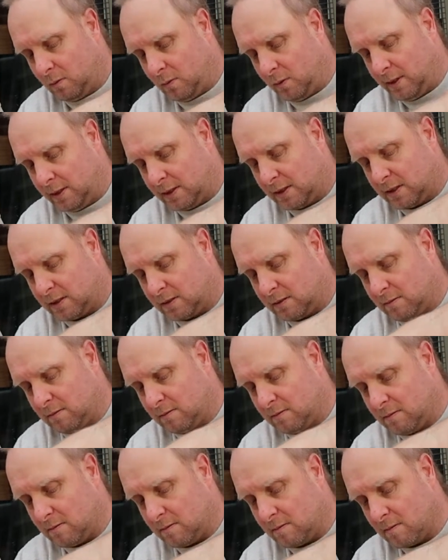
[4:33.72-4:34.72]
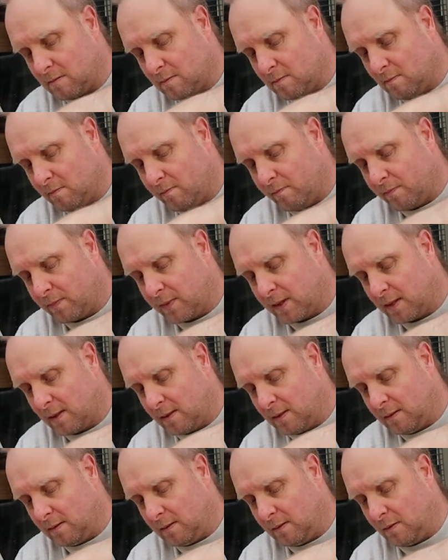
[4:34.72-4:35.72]
which
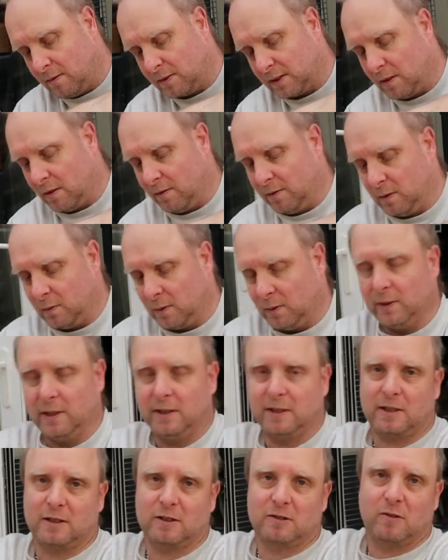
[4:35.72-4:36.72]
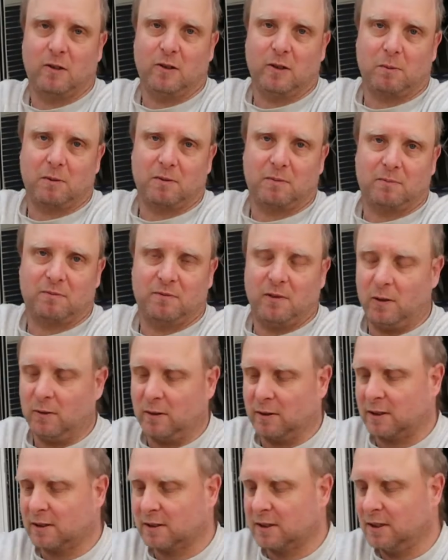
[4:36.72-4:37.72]
also I know I need the controller
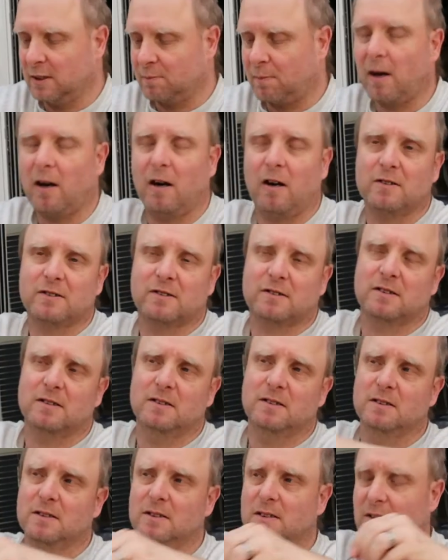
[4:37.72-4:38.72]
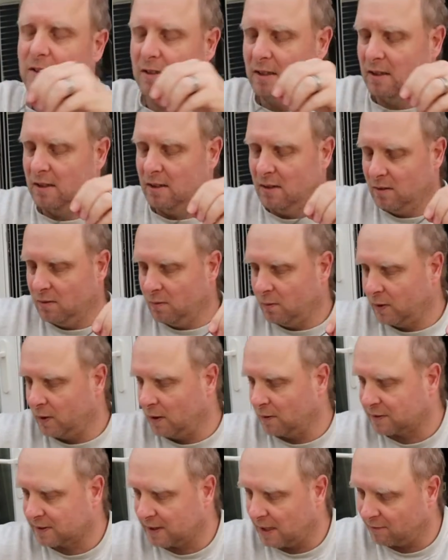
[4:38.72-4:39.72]
folder, because in the past when
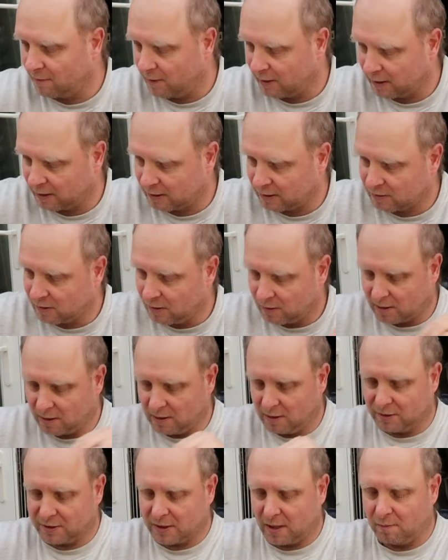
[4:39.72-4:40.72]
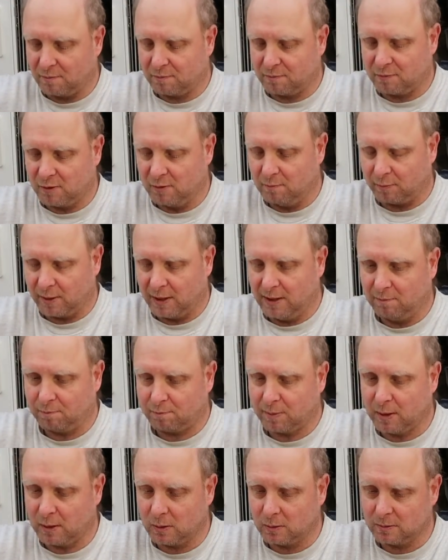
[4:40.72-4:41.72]
I've set radio control cars up from being
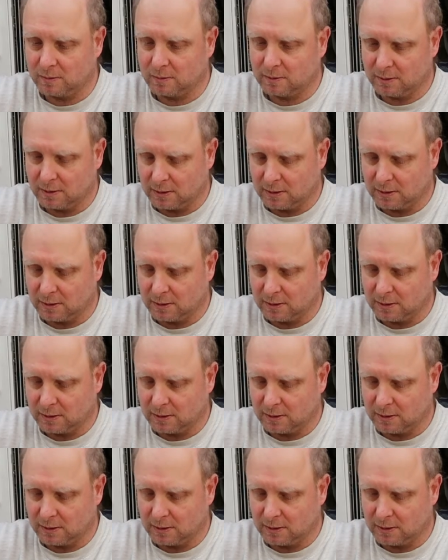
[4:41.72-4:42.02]
built,